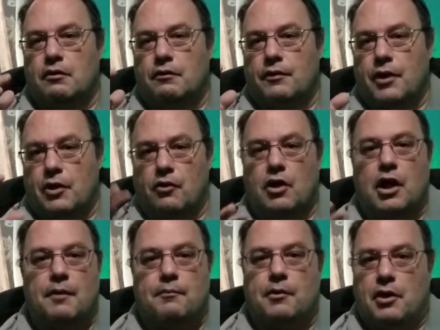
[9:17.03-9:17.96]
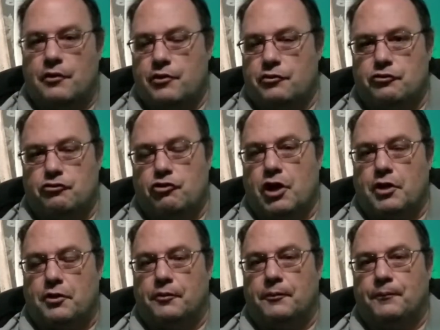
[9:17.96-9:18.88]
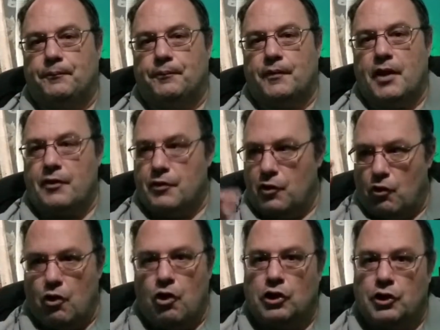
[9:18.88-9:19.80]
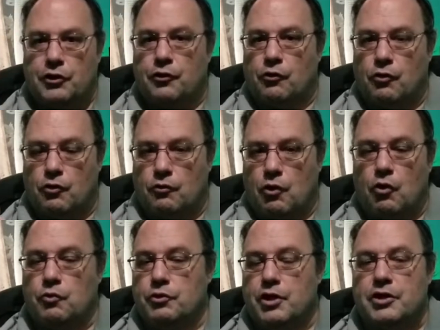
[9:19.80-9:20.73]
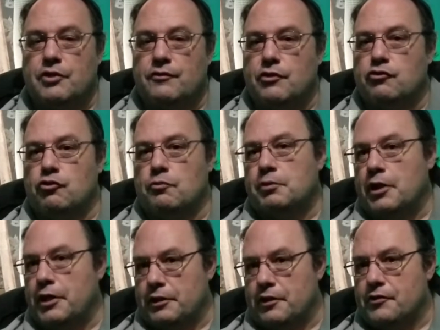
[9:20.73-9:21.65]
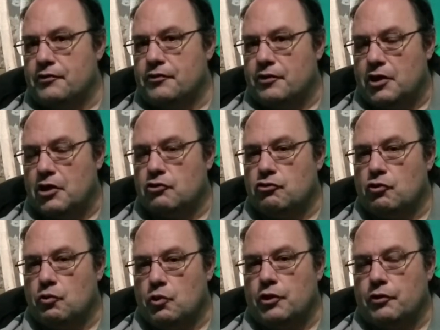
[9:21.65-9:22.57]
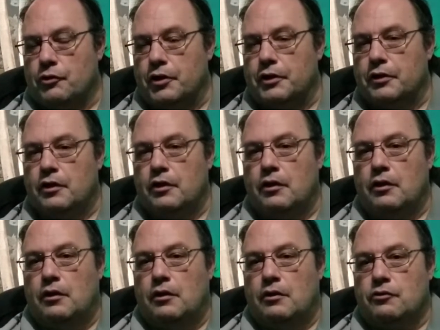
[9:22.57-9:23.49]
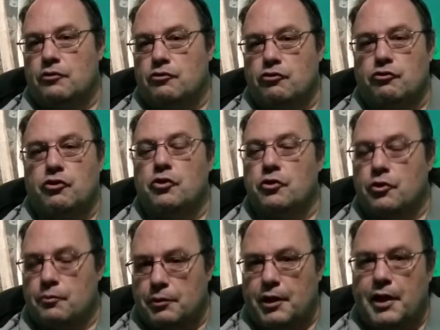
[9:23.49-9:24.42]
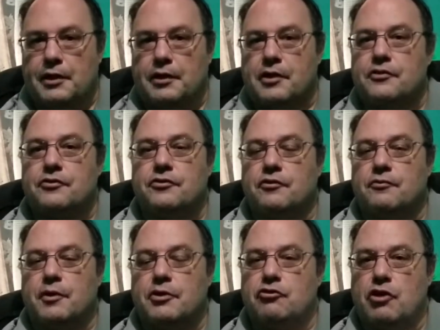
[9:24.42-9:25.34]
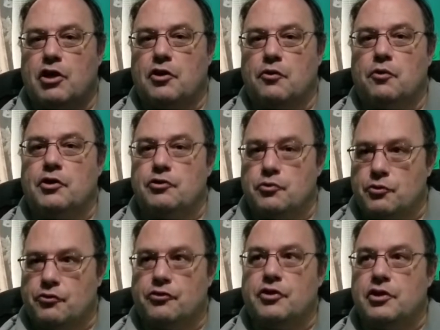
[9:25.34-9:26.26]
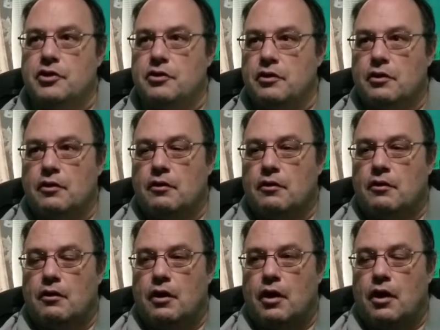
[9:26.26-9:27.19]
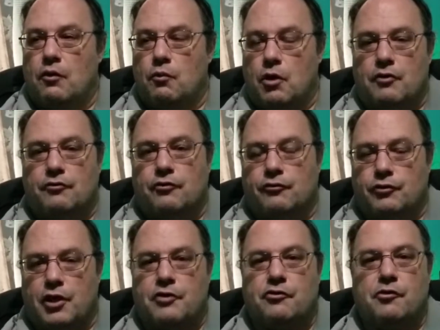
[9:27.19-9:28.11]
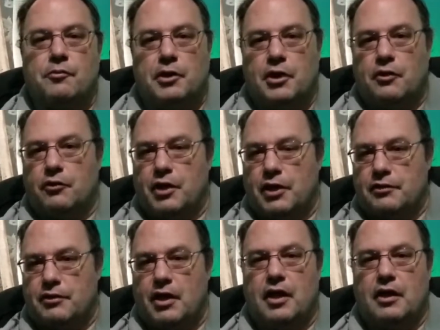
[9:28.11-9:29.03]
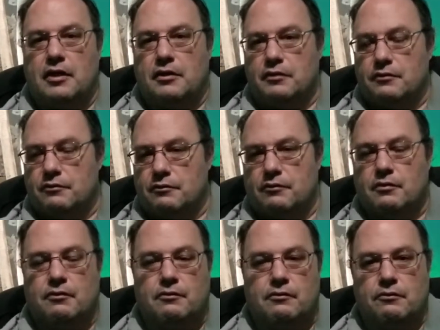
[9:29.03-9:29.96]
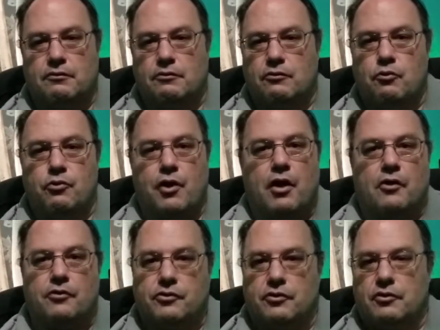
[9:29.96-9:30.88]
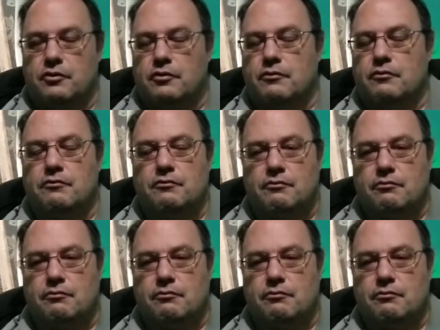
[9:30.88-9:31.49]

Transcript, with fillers: that are up on this channel. And they're all in their own individual playlist, in case you're wondering. So just go to the playlist of my channel and you will see uh, one for Flight Simulator ninety-eight and two thousand and